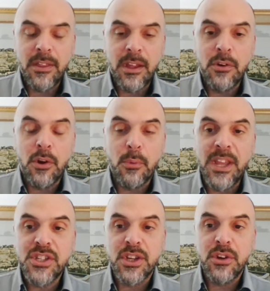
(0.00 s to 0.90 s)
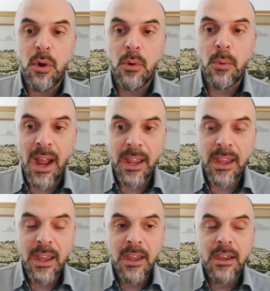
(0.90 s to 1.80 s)
the Norwegian NORWAC,
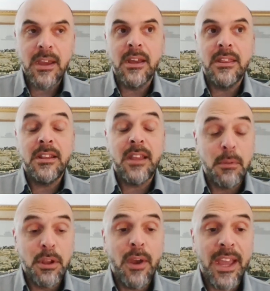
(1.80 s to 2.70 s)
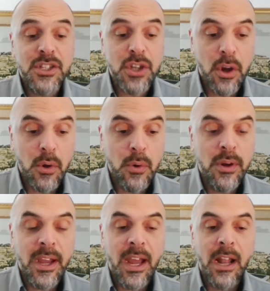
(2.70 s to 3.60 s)
the WHO
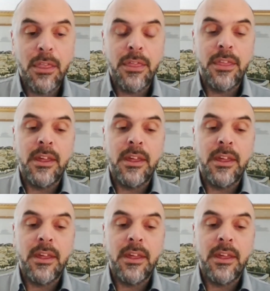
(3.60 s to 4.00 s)
health